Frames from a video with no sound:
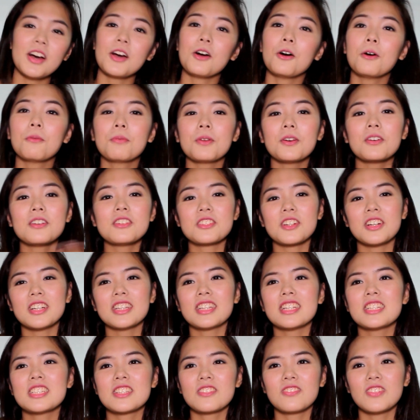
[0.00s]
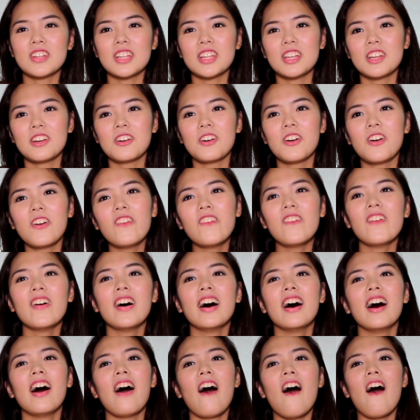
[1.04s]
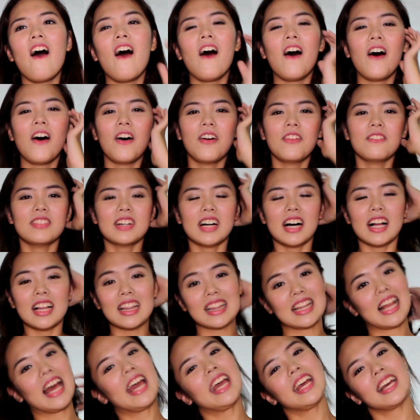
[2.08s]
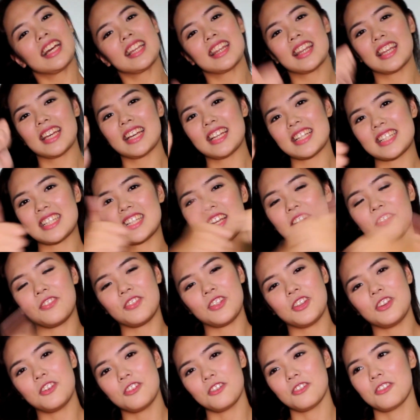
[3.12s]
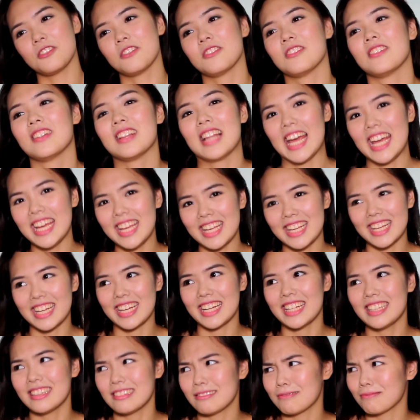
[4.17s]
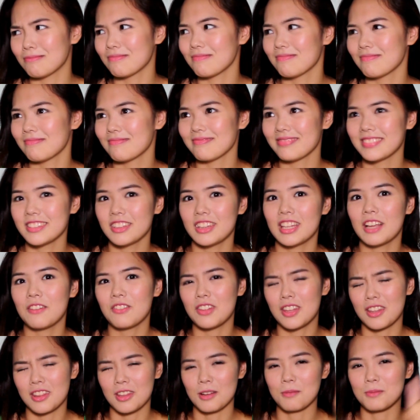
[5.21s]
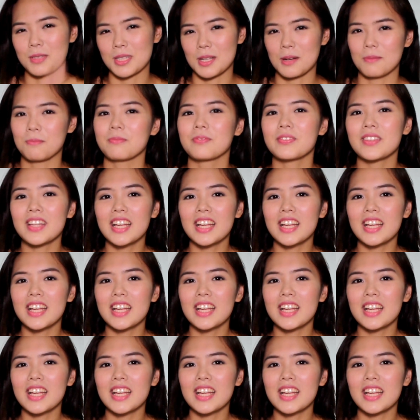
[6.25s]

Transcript: I hope you enjoyed this video. Um, like this if you like it. Give it a thumbs up.